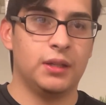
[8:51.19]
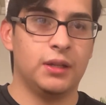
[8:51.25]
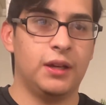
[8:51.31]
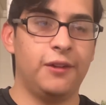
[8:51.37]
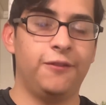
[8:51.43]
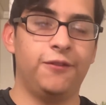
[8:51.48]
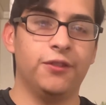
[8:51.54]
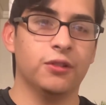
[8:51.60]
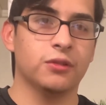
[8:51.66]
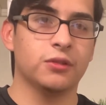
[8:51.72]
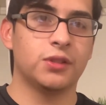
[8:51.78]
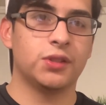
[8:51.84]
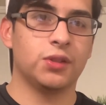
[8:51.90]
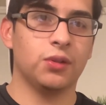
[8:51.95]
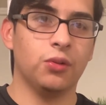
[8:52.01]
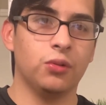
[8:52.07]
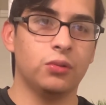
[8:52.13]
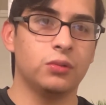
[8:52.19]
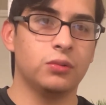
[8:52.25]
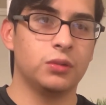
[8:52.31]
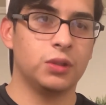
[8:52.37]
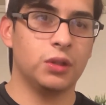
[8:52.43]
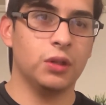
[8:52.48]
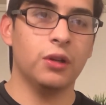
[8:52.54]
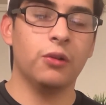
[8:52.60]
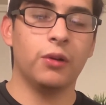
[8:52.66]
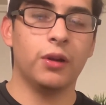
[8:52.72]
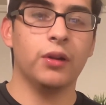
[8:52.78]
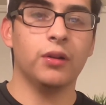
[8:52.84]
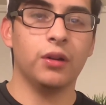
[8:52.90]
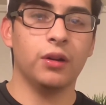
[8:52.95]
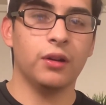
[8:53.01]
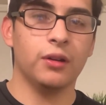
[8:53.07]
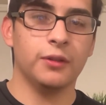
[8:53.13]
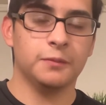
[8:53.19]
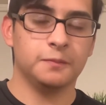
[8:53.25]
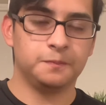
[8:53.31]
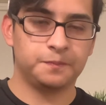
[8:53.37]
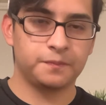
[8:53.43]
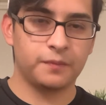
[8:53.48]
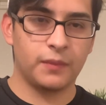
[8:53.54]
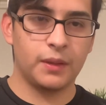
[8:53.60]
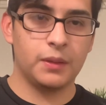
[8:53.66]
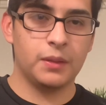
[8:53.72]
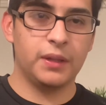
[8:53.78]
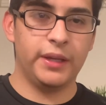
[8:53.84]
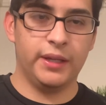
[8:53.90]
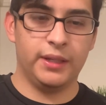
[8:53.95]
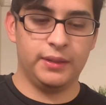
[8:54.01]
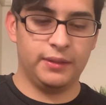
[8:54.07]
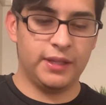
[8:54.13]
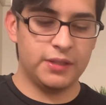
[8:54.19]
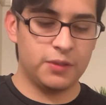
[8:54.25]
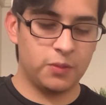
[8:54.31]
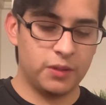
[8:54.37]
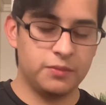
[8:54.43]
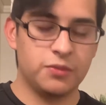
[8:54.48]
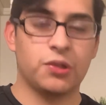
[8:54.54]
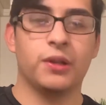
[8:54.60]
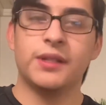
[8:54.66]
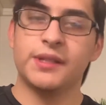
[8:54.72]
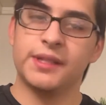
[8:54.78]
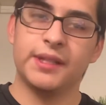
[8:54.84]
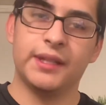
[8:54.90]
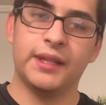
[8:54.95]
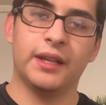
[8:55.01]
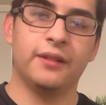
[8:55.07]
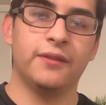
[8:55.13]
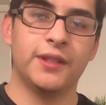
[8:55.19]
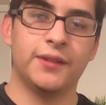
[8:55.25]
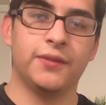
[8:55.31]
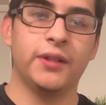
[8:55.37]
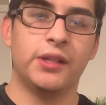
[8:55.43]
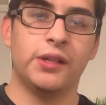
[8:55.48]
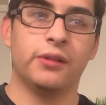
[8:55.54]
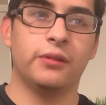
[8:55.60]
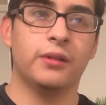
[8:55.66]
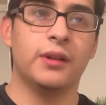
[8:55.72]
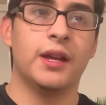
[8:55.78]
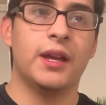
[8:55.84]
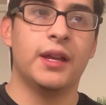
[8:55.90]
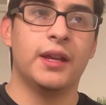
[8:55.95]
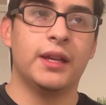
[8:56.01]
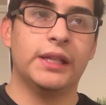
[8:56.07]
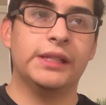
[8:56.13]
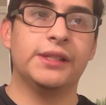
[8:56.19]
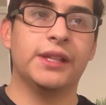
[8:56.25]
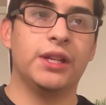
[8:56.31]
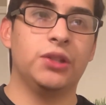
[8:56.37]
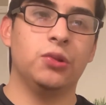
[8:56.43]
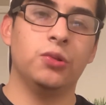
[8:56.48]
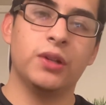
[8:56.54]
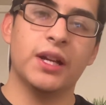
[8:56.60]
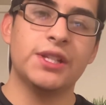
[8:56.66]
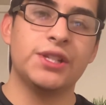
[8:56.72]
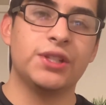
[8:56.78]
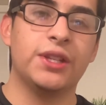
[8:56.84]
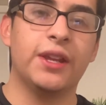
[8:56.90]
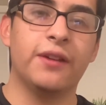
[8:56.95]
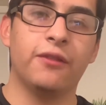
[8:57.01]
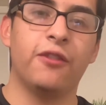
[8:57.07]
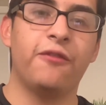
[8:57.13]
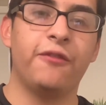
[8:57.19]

I feel so good around her. And that's what I'm trying to say out of this video, is that you guys should never